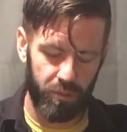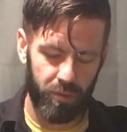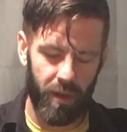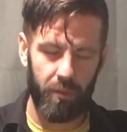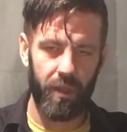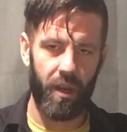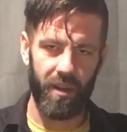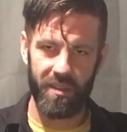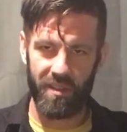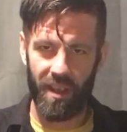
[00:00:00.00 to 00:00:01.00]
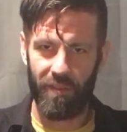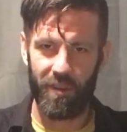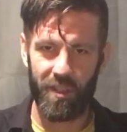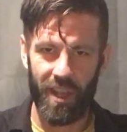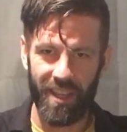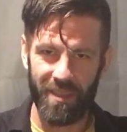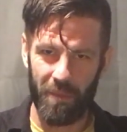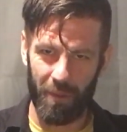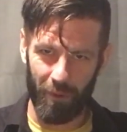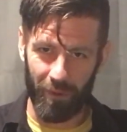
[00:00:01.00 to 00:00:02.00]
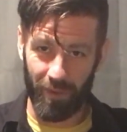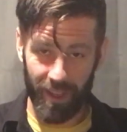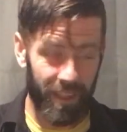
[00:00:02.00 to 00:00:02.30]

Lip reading: probably hard to say for Chinese people, right?